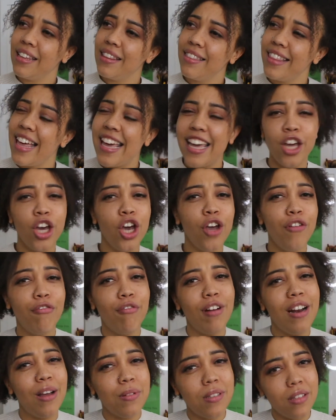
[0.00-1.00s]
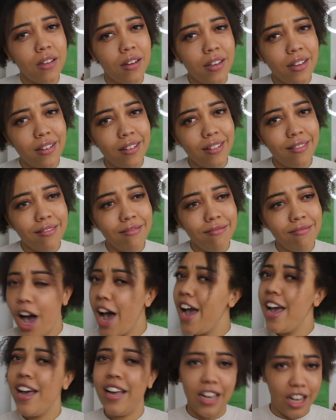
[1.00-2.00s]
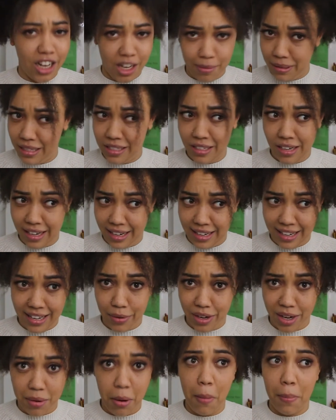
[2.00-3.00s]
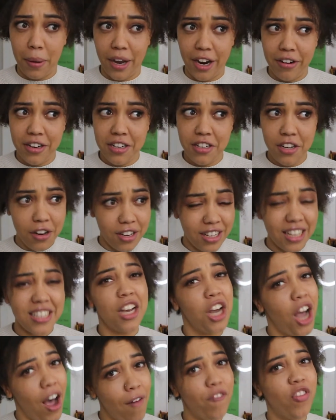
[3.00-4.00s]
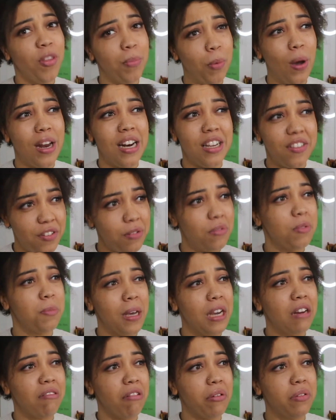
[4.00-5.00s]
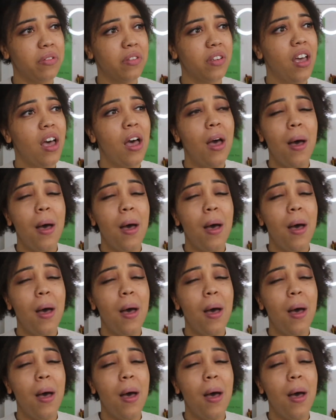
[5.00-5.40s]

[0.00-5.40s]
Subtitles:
They can go for a little cycle. I ain't gonna be cycling when I'm on my period, no, because that's uncomfortable and it feels a bit gross.